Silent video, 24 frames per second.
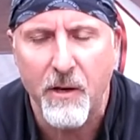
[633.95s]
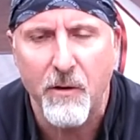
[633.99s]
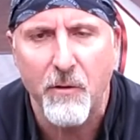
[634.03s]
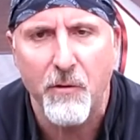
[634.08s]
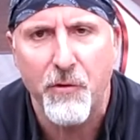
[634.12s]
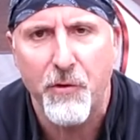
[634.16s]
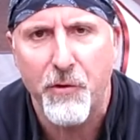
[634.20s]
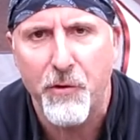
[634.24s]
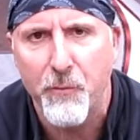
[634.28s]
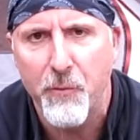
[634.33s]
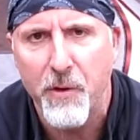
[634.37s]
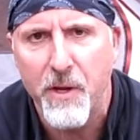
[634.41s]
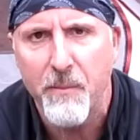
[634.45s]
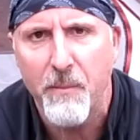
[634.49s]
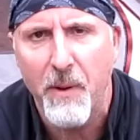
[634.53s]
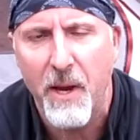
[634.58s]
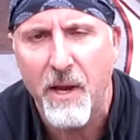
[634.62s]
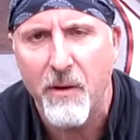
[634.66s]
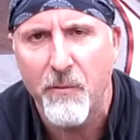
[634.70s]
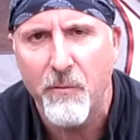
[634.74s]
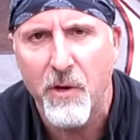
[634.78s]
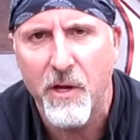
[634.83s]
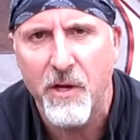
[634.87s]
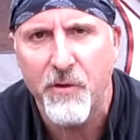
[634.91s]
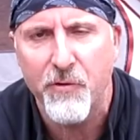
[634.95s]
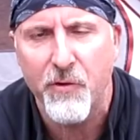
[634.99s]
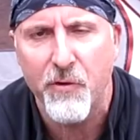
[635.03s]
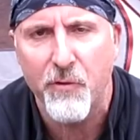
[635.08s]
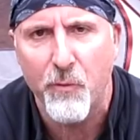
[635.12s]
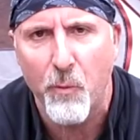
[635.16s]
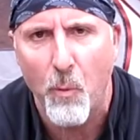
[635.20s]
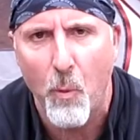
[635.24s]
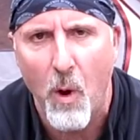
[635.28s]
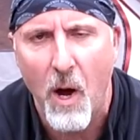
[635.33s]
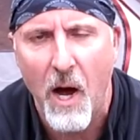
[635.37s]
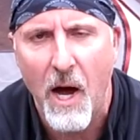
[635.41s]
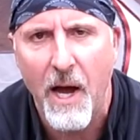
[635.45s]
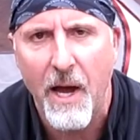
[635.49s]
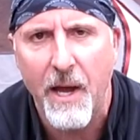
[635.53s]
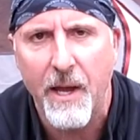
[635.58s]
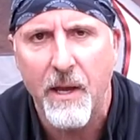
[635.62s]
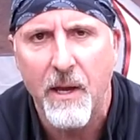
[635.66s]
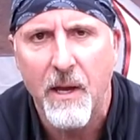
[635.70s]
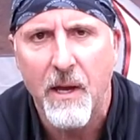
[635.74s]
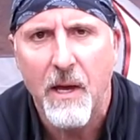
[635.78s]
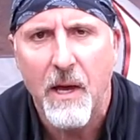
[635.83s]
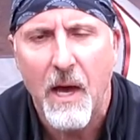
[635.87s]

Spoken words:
and there's 3 main reasons why